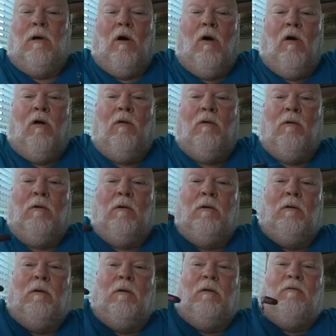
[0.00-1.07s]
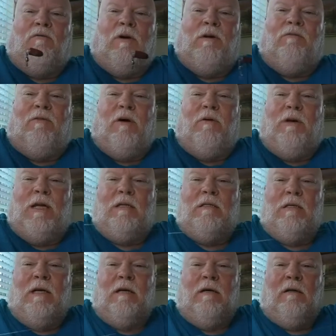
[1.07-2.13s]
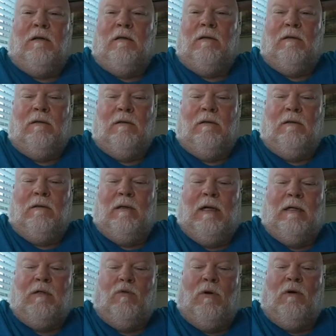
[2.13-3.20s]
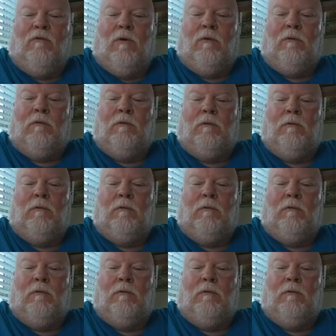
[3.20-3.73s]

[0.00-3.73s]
all free-floating sinker and swivel.